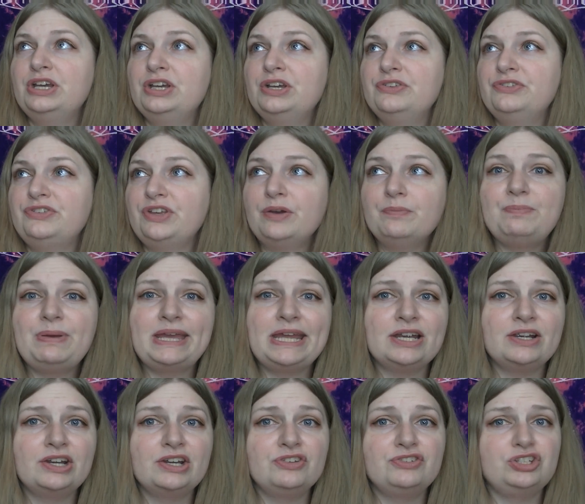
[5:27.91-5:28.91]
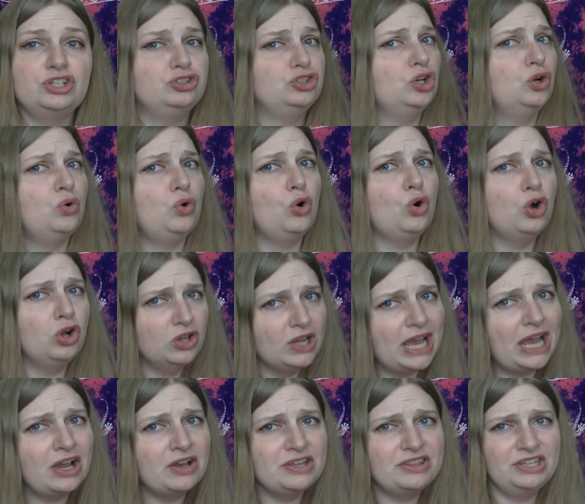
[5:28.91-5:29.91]
Some parents just go all
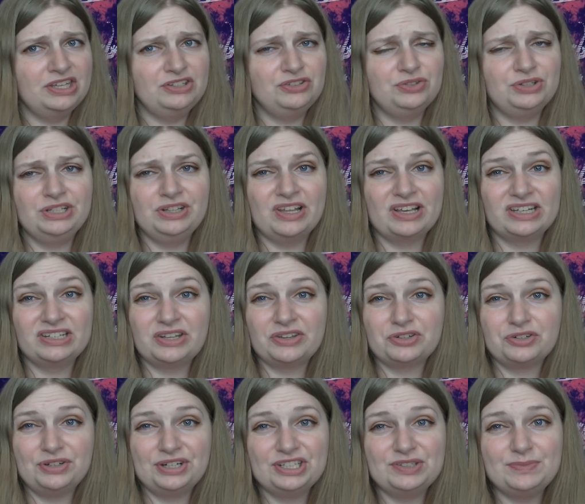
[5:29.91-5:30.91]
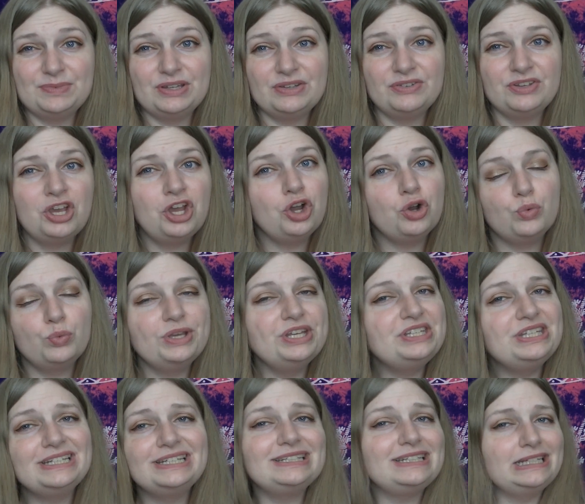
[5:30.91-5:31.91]
out and they treat it like another Christmas. We
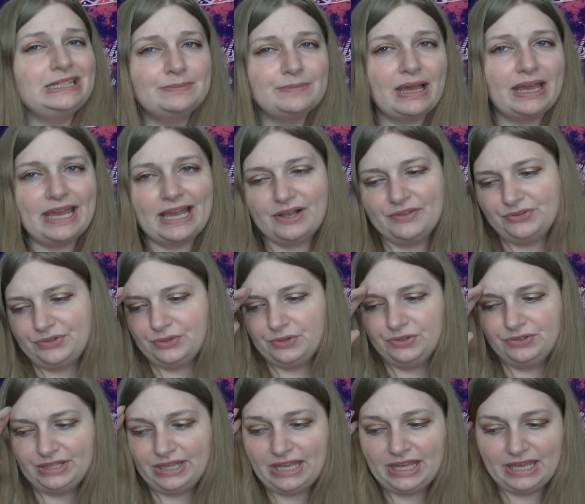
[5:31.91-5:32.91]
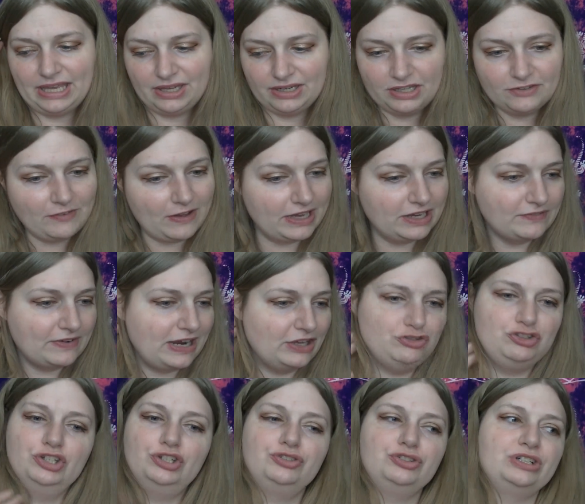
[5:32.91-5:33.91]
didn't in my household, and if I ever had
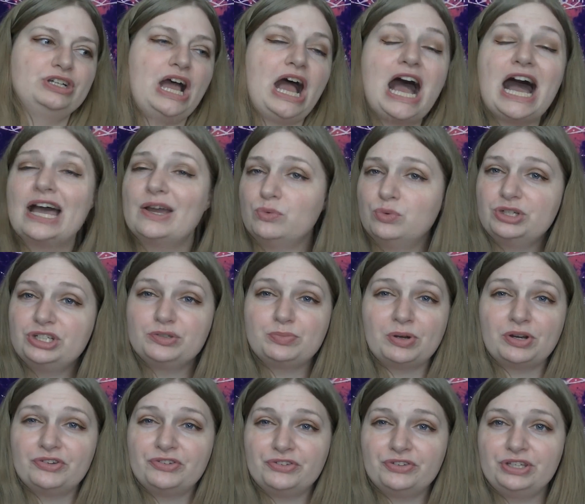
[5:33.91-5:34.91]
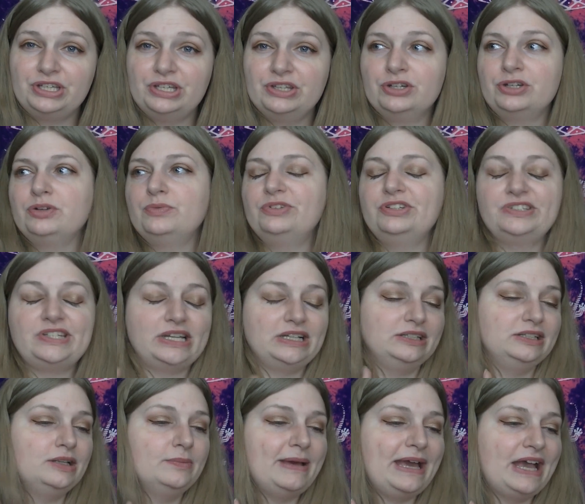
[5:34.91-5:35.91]
children, I wouldn't personally either. We just had a
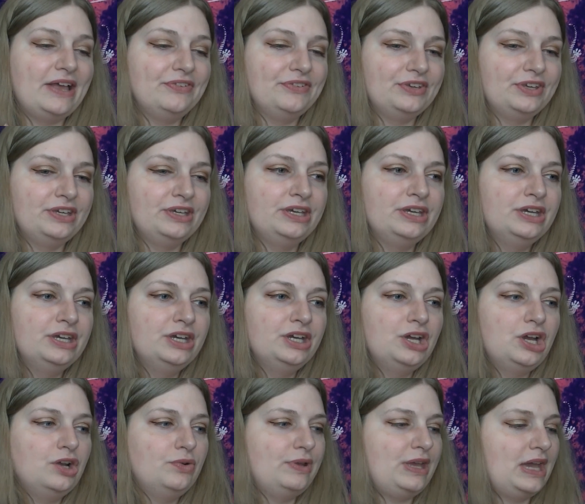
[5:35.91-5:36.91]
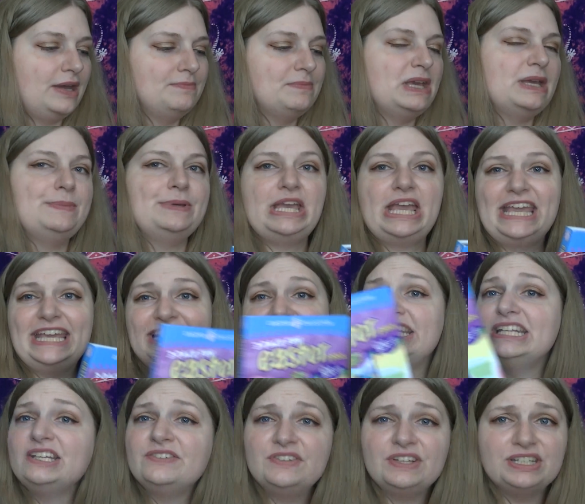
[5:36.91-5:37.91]
little basket. We had maybe a
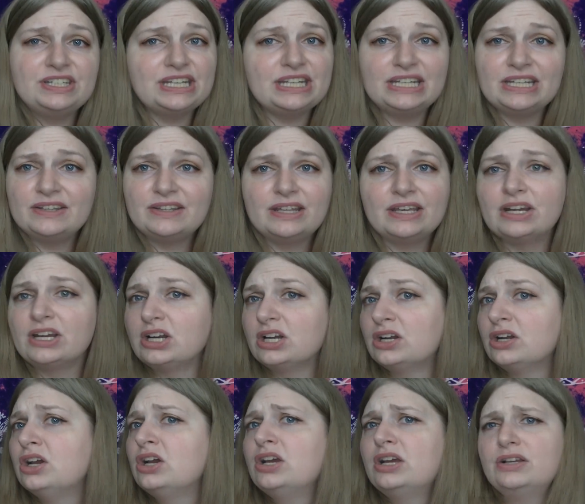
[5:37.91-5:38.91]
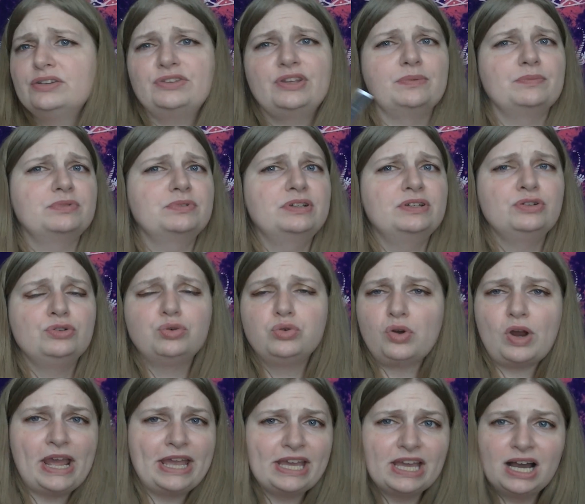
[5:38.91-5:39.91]
DVD in there, some
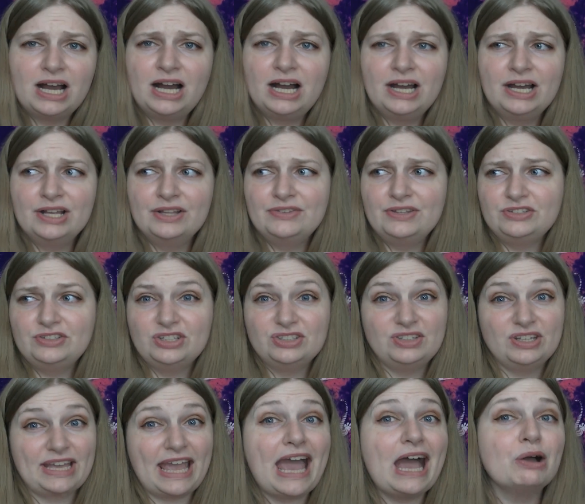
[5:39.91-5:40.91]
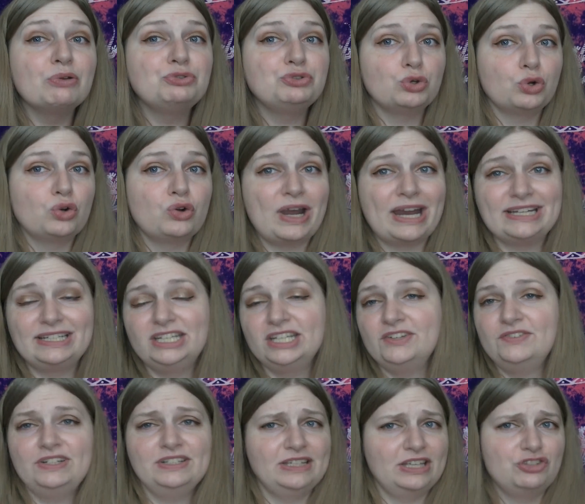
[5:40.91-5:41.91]
crayons, and just like outdoor
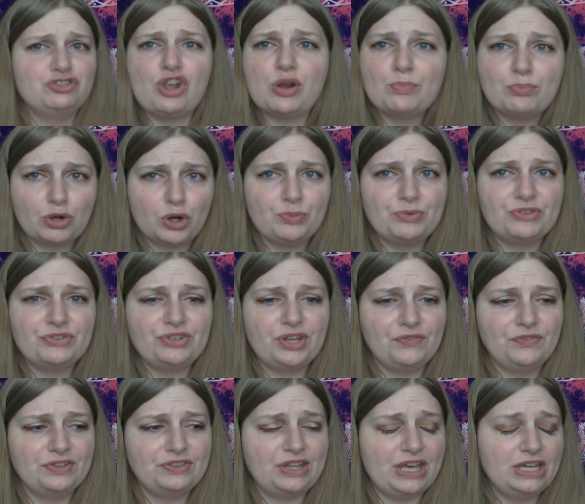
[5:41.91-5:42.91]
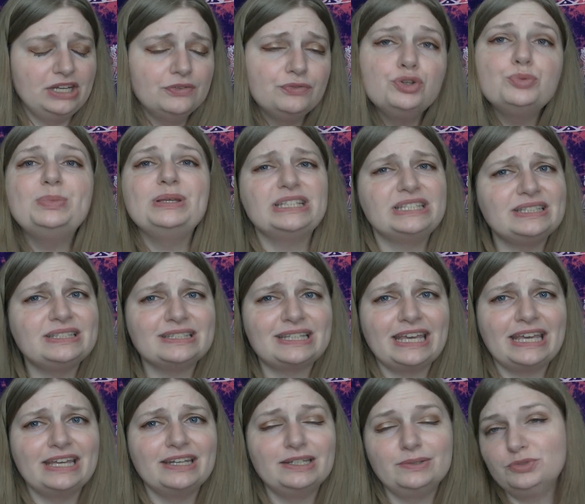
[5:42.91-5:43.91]
activities like jump ropes and stuff like that, and a few pieces of
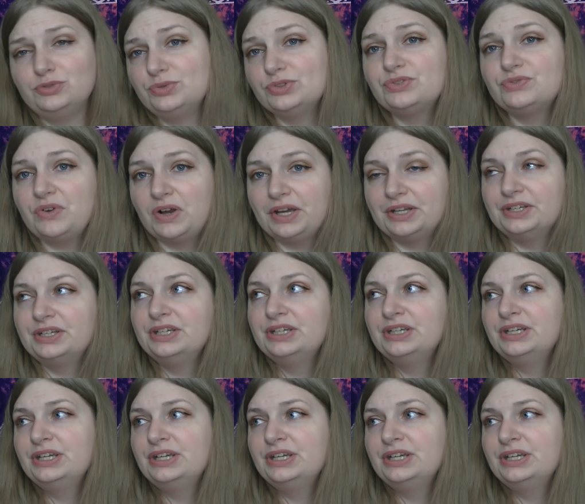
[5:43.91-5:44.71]
candy, which was fun.